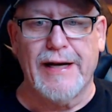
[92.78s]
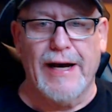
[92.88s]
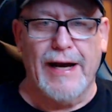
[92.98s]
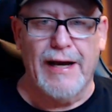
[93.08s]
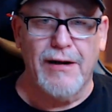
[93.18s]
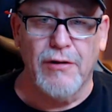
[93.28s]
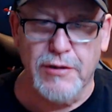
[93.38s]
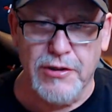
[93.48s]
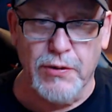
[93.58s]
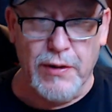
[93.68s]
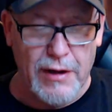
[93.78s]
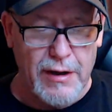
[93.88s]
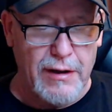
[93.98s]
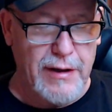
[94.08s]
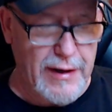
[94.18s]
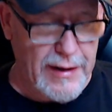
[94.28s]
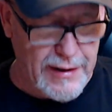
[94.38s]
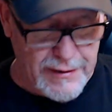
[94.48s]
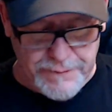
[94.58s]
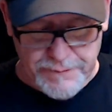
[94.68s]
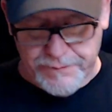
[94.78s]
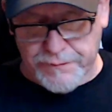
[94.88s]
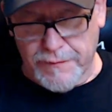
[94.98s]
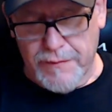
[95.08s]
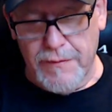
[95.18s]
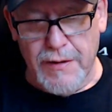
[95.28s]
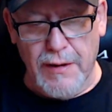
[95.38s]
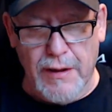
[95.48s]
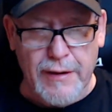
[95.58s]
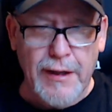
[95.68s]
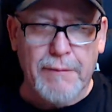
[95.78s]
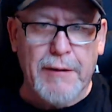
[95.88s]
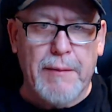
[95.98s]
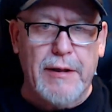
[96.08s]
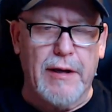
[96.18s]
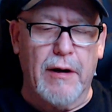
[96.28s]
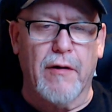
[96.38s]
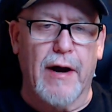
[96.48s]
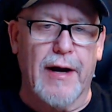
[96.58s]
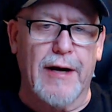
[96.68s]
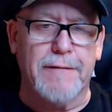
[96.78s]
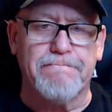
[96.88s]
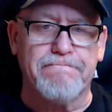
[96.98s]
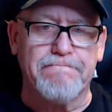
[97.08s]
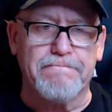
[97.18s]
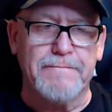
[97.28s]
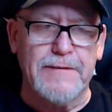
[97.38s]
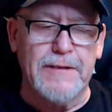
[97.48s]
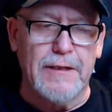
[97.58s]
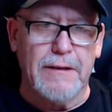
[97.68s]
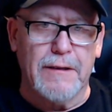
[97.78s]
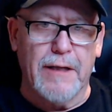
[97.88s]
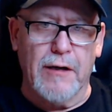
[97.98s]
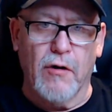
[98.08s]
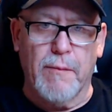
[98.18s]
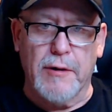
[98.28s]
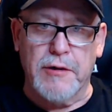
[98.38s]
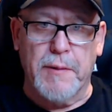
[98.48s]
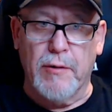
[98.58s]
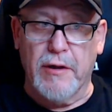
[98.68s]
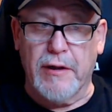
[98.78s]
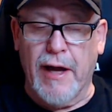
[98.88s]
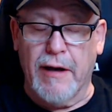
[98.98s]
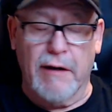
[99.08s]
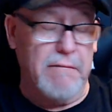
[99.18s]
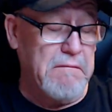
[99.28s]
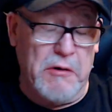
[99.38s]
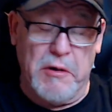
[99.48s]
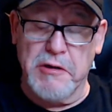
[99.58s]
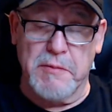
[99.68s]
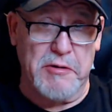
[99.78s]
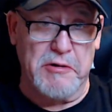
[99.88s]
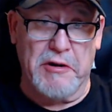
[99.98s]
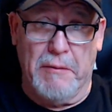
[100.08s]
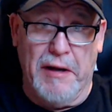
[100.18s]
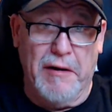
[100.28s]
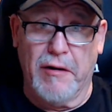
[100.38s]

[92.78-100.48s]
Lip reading: I don't know what's going on. I think maybe they're letting go a bunch of people that they had at Christmas or something. I don't know.